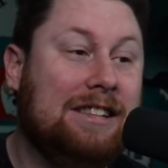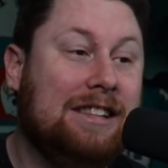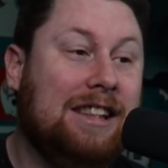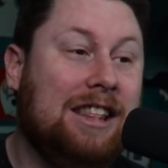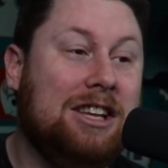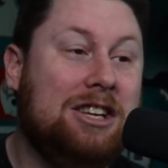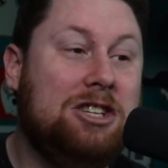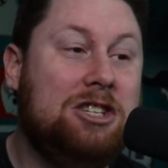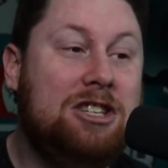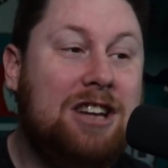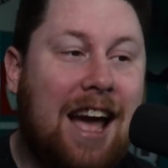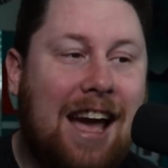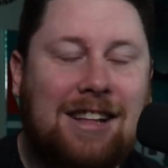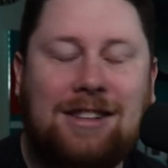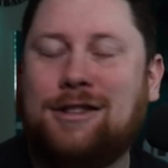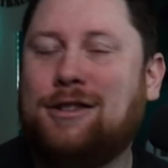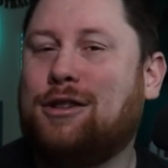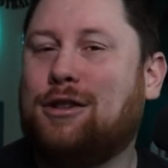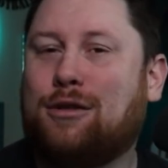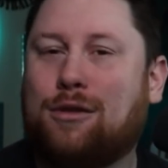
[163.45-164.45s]
The
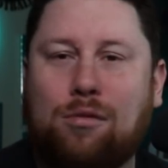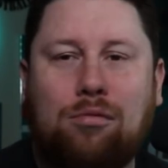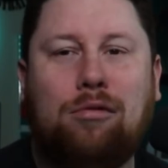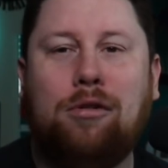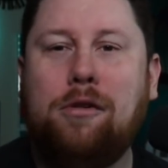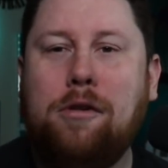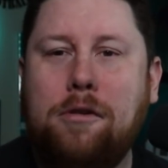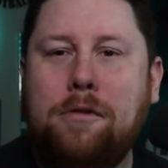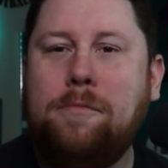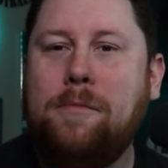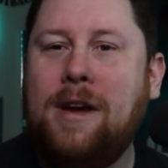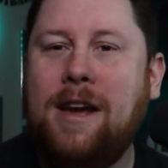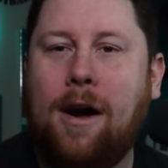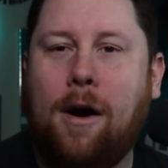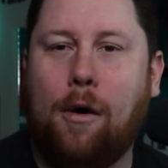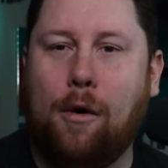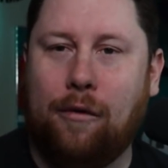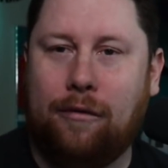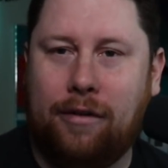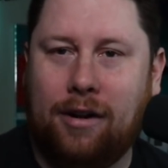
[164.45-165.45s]
Jets screwed me
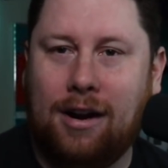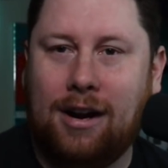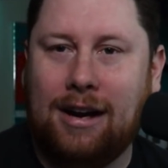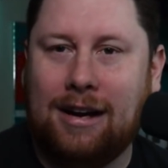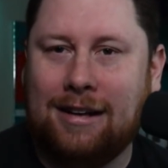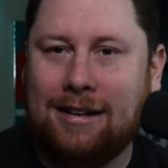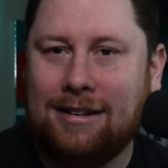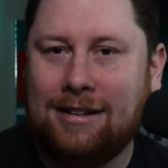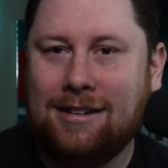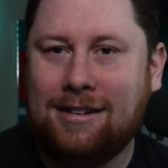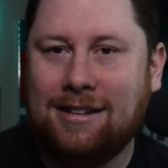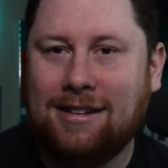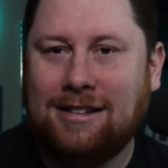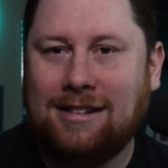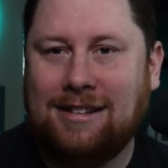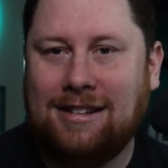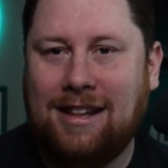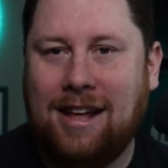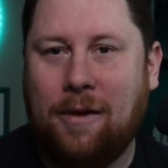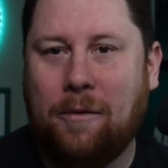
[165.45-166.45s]
over.
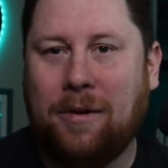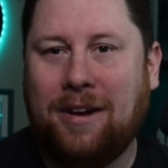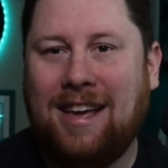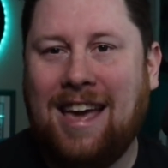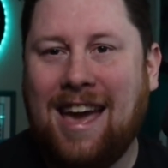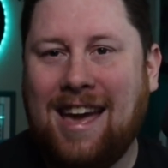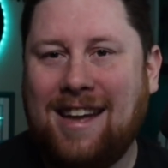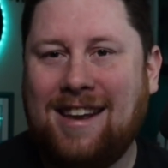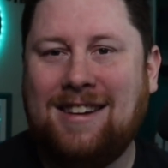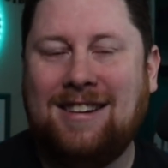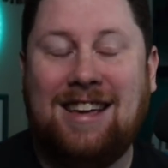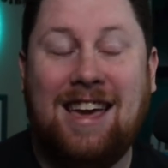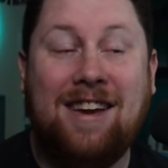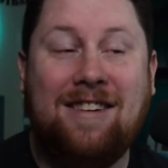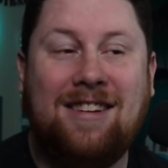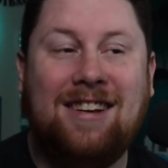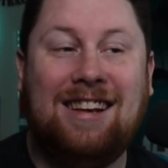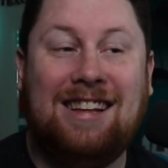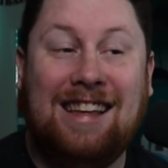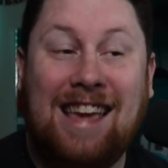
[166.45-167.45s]
They were getting
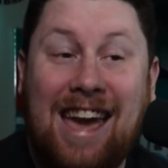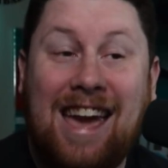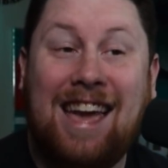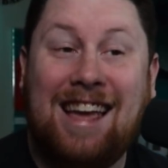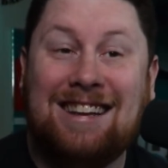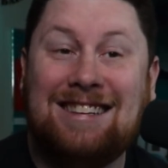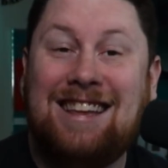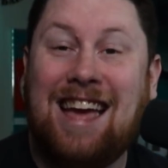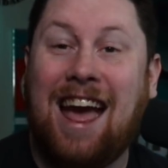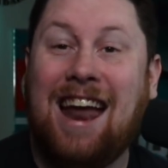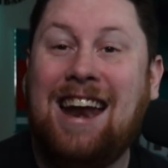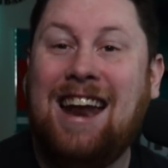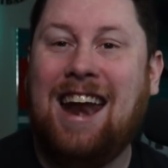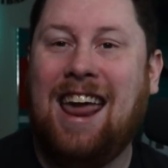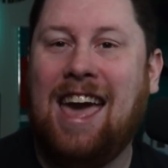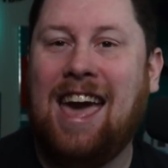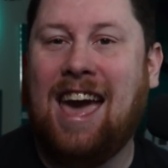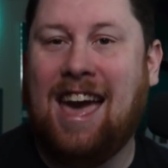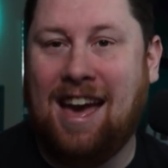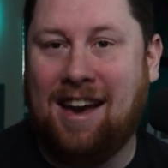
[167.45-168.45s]
get, getting 10 and
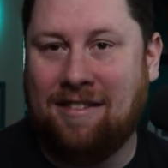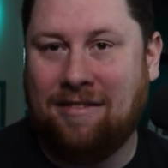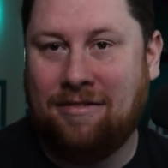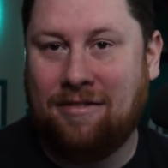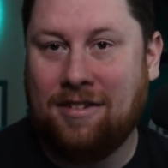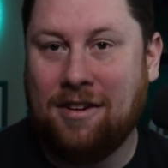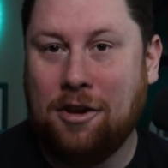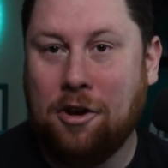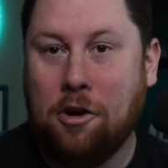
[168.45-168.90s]
a half,